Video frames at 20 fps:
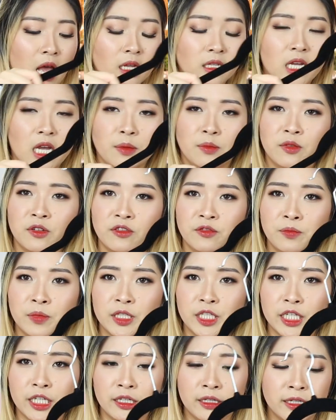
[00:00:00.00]
type of
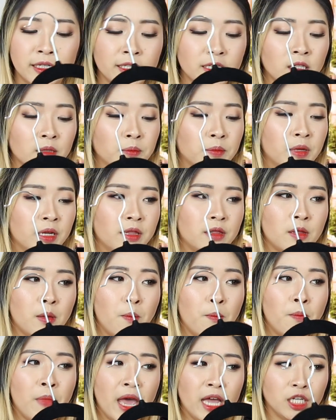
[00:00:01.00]
material, but the
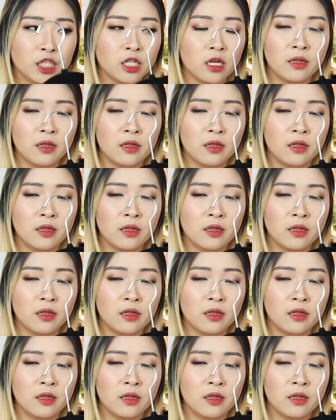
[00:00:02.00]
mesh